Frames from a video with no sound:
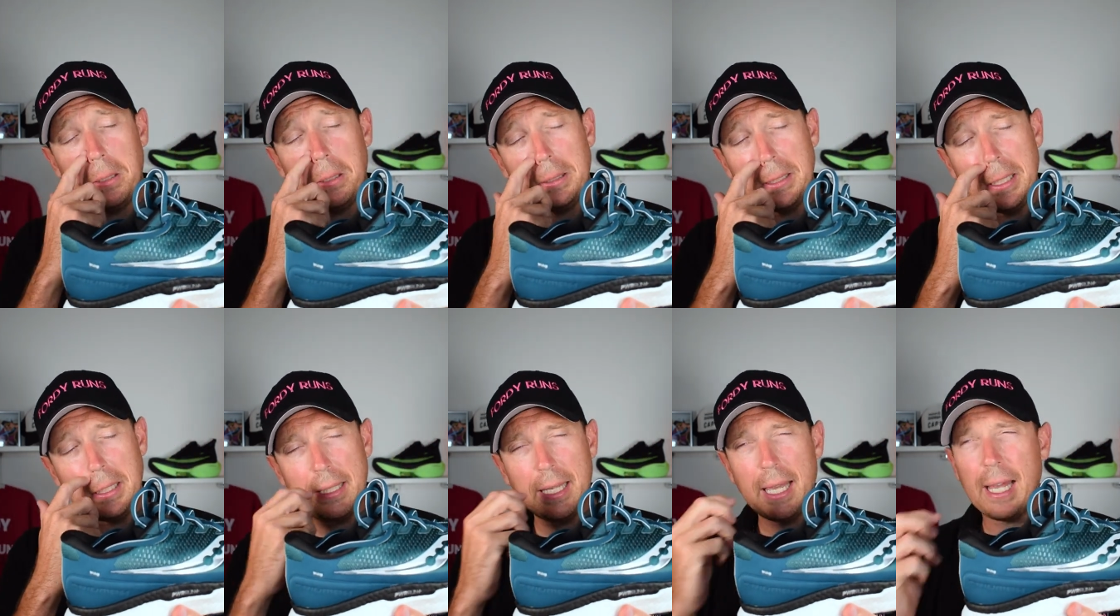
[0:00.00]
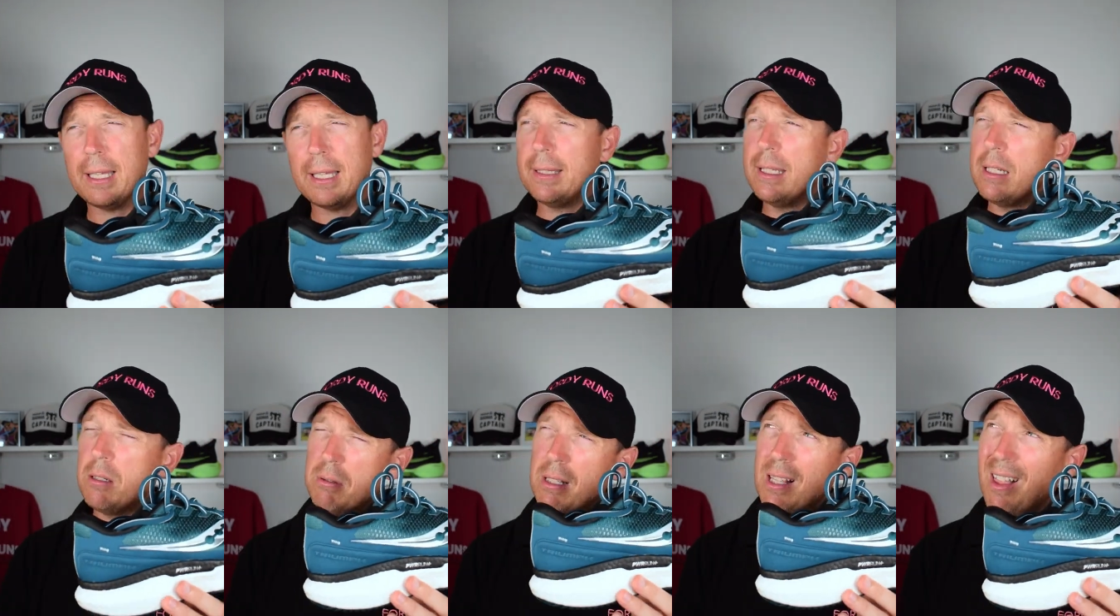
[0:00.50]
I did that, I
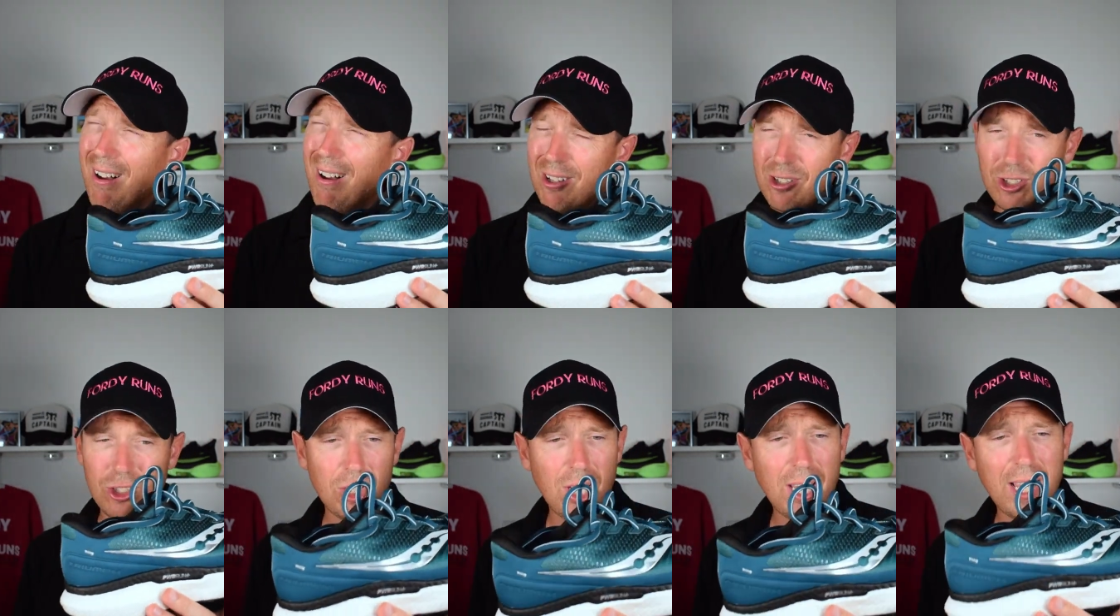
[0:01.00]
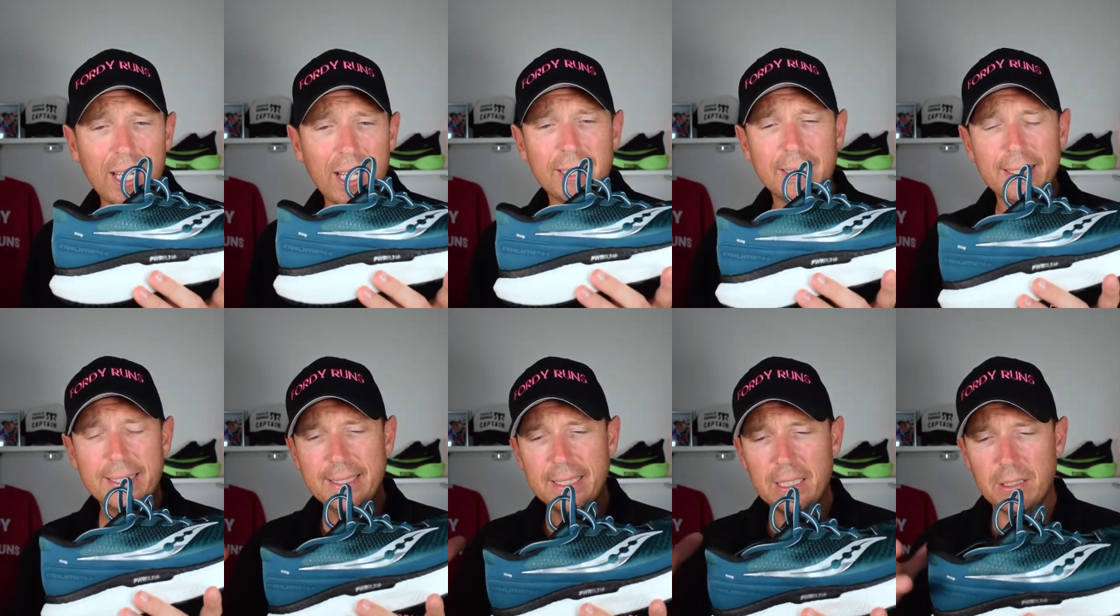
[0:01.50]
think it was last year,
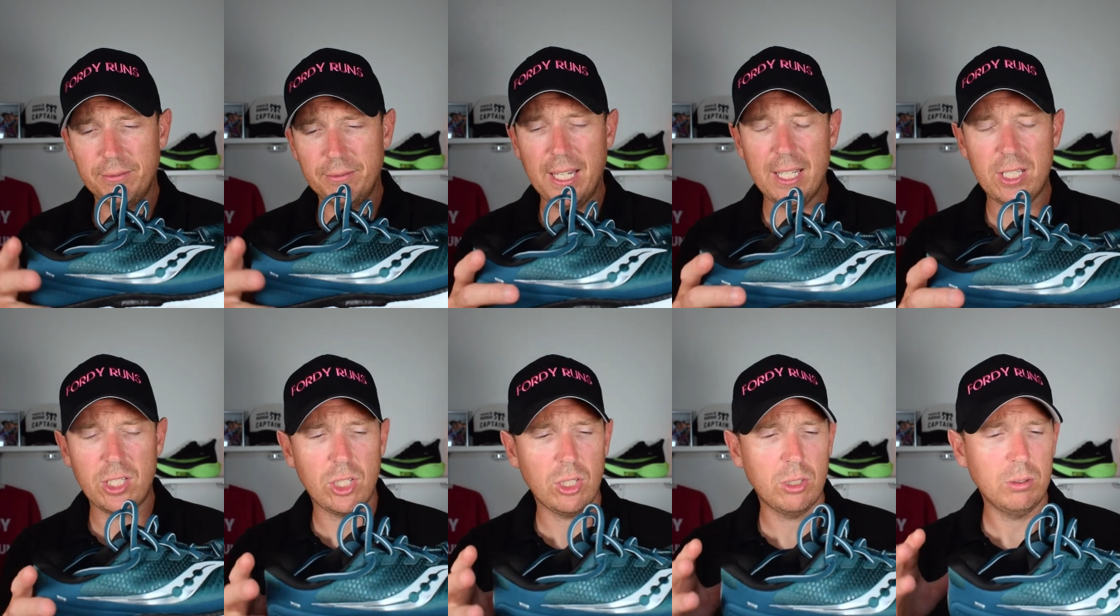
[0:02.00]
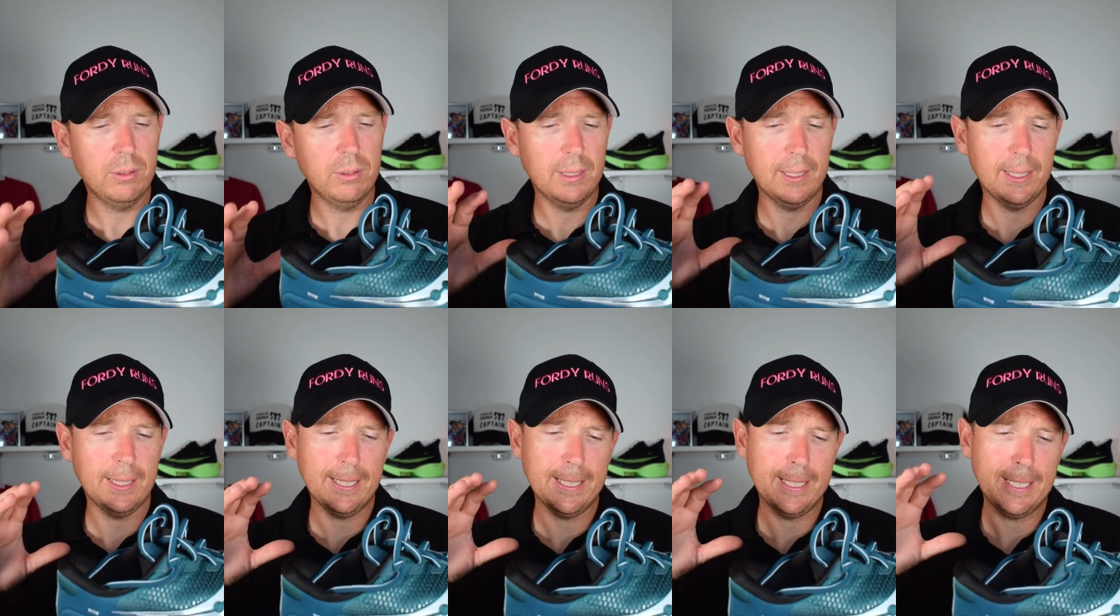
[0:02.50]
of that shoe,
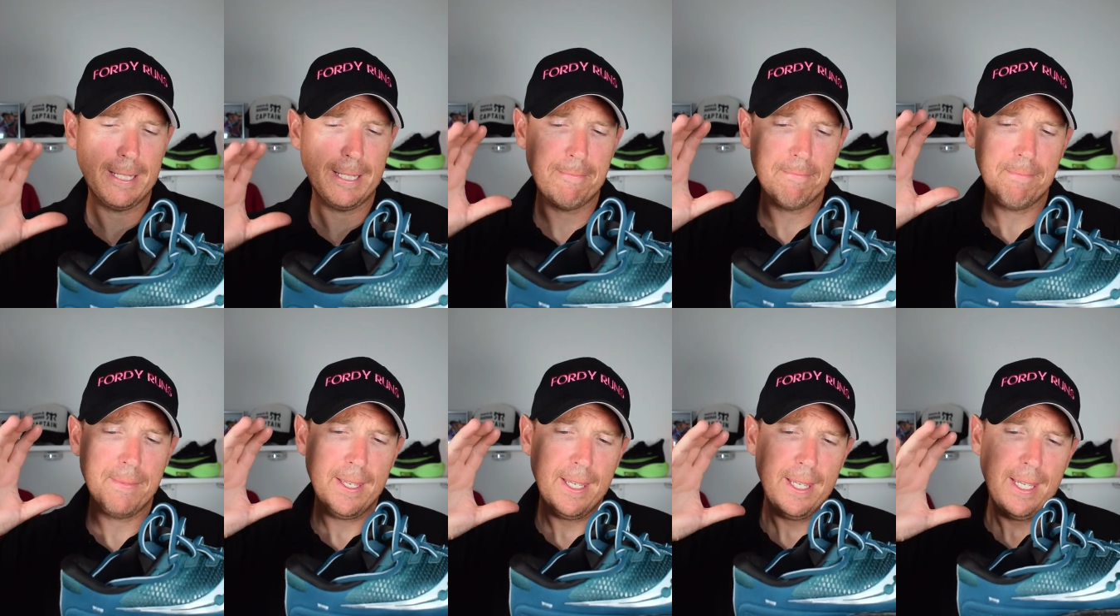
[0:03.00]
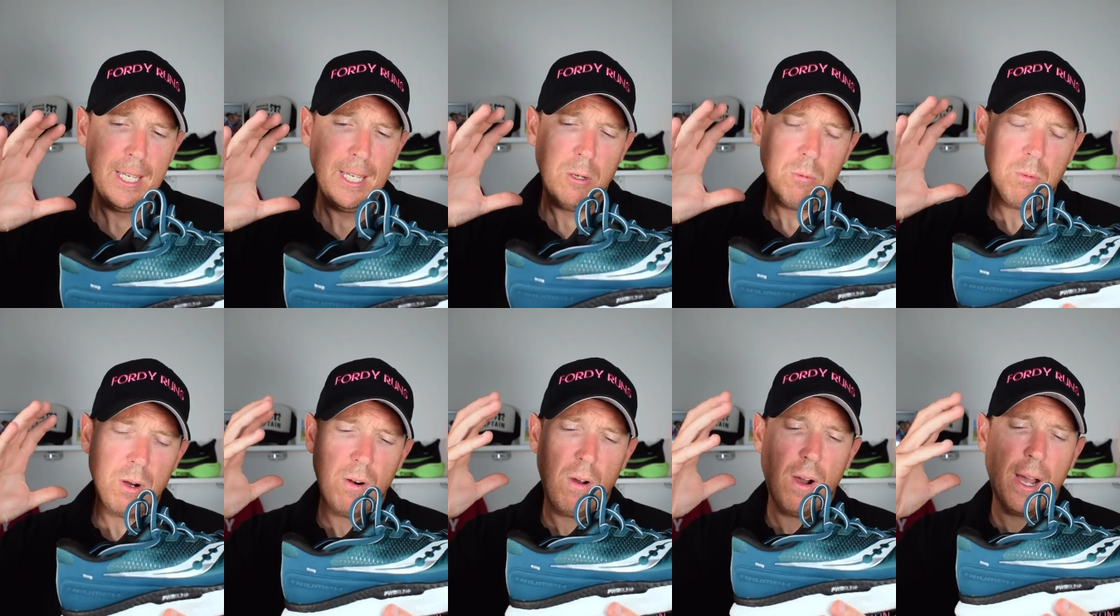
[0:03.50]
um,
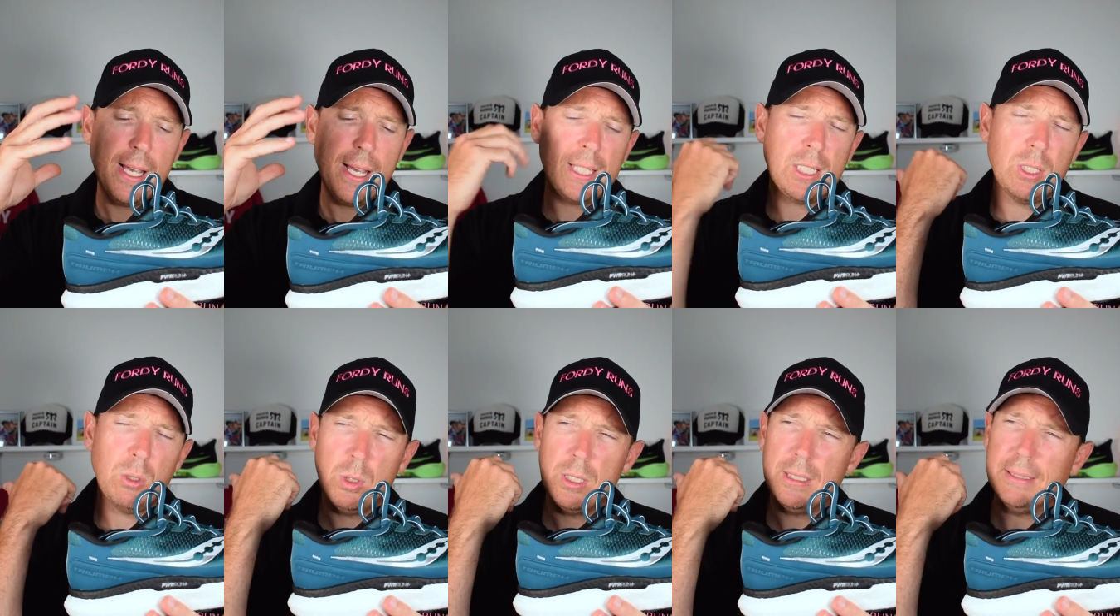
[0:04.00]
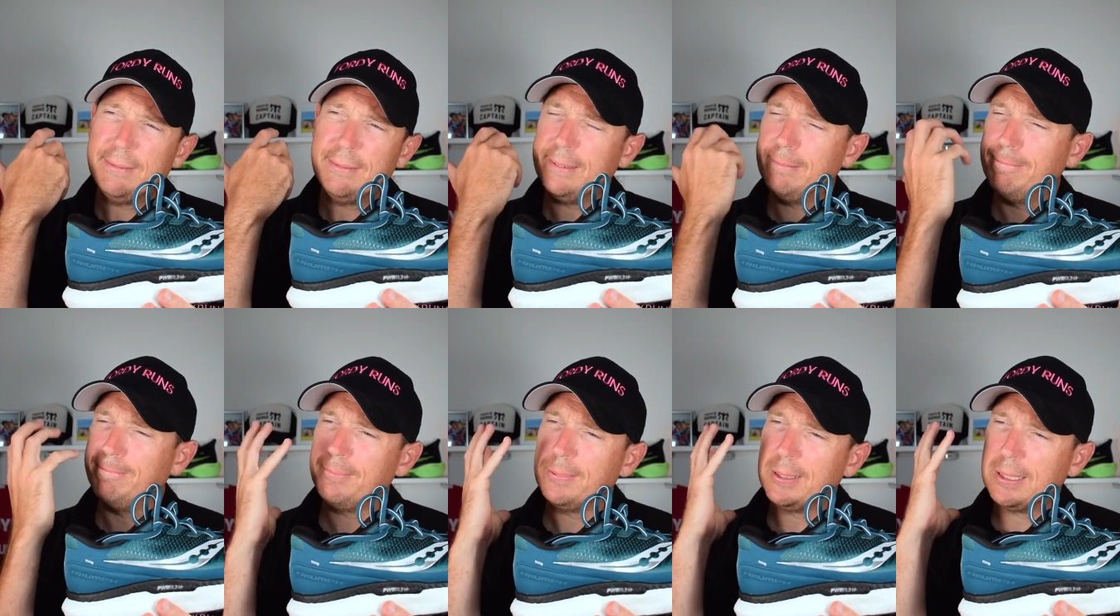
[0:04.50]
where I sort of,
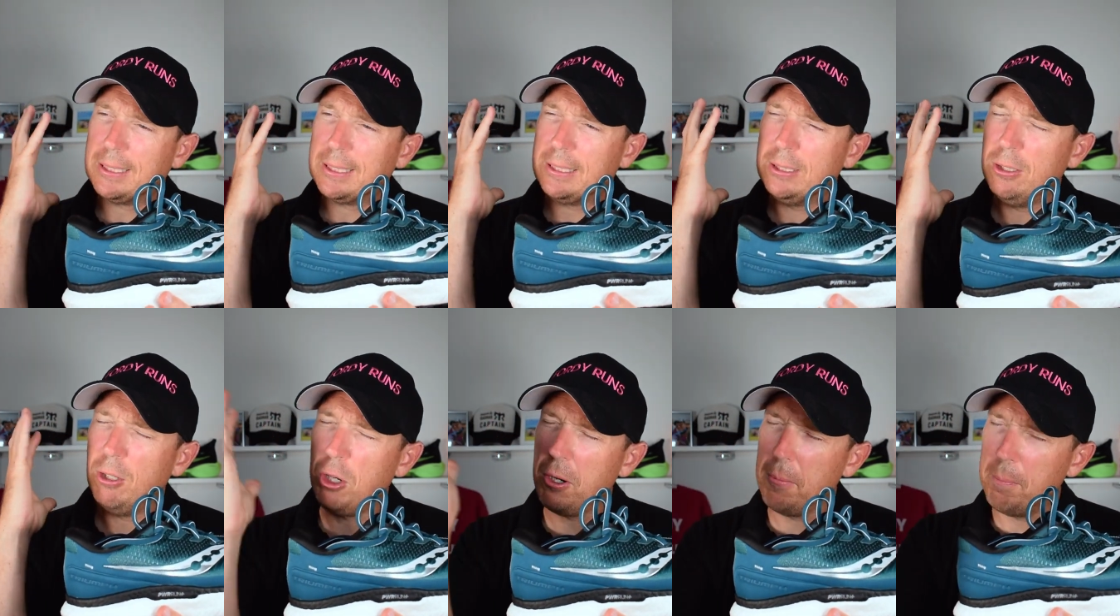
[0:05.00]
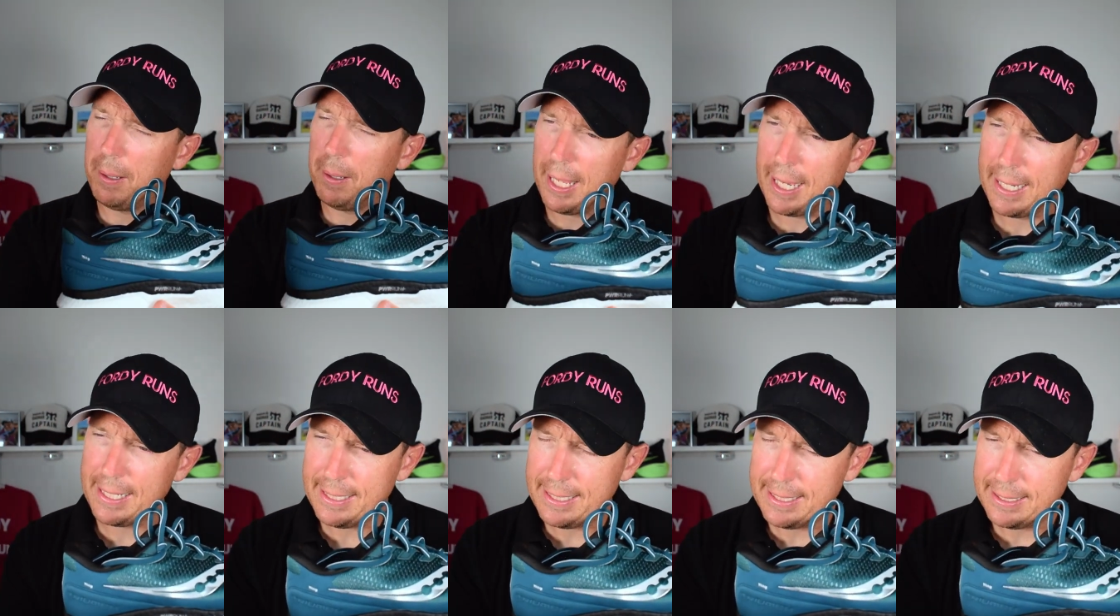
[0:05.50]
not
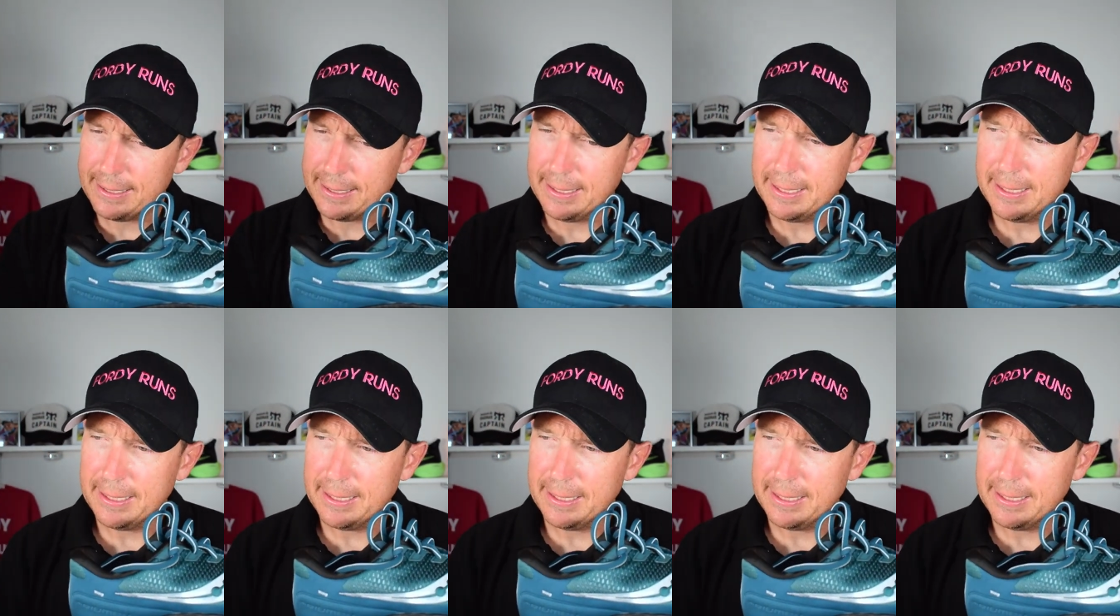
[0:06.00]
complained,